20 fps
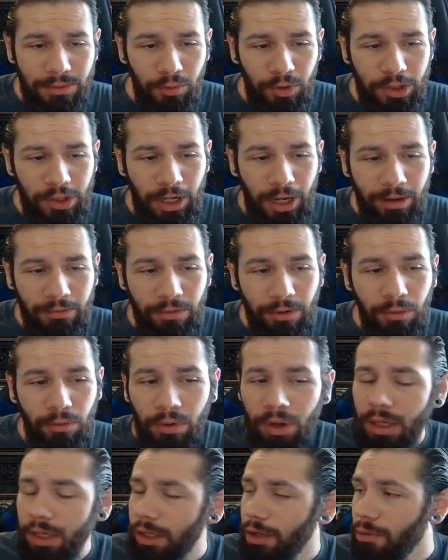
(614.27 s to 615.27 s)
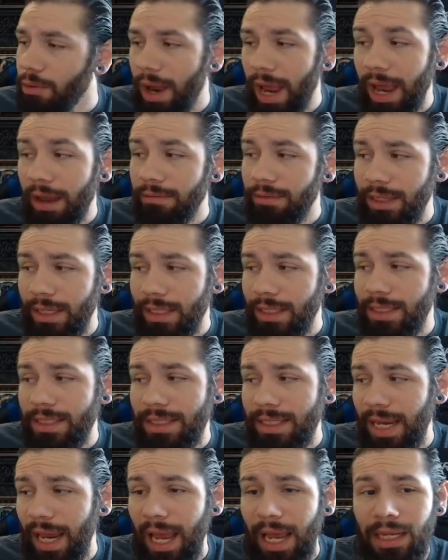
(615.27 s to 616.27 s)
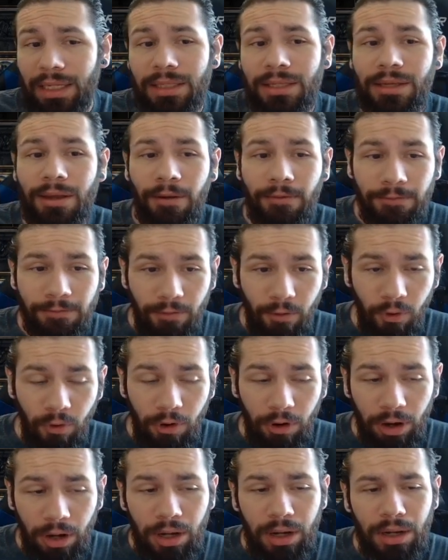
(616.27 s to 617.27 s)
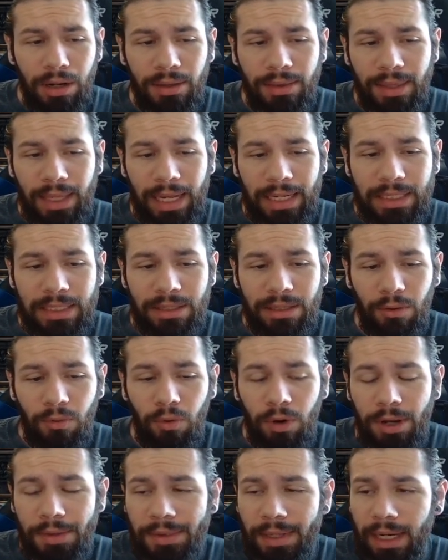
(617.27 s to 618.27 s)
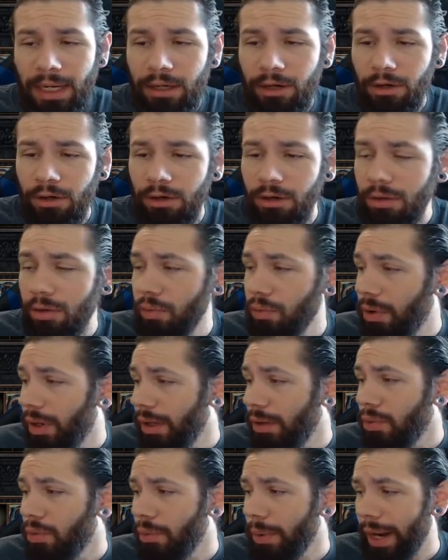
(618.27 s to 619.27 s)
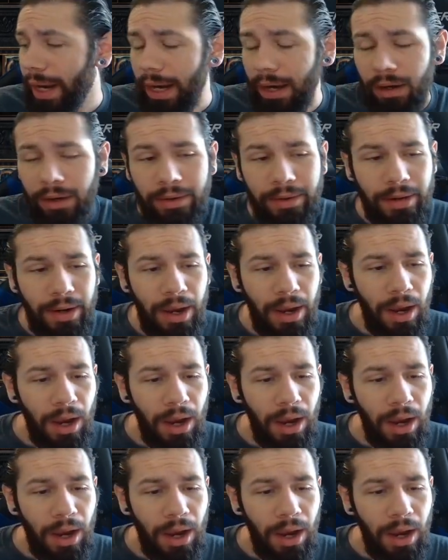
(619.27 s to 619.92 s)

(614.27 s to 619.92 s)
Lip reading: Whichever one you have the stats for, that's the one that you're going to want to wear.